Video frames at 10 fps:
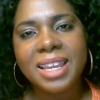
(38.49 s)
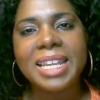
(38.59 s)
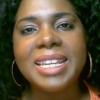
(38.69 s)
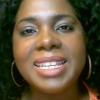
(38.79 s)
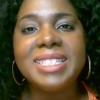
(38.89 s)

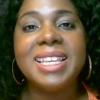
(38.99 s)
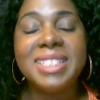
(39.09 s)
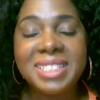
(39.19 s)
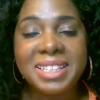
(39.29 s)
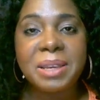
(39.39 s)
And he said
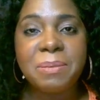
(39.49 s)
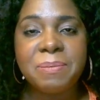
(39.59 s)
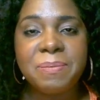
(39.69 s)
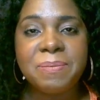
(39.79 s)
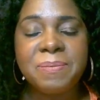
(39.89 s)
to him
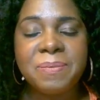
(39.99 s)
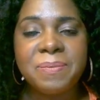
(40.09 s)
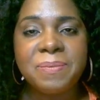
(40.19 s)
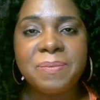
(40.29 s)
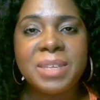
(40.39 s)

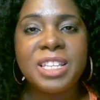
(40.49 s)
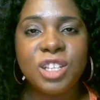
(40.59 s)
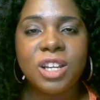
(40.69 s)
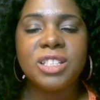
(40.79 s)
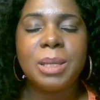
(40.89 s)
in
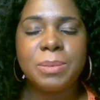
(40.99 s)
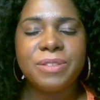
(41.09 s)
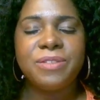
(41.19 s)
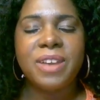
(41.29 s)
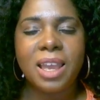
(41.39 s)
John chapter
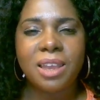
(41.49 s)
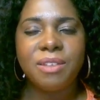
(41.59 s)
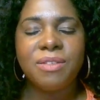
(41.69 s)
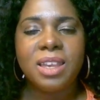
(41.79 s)
5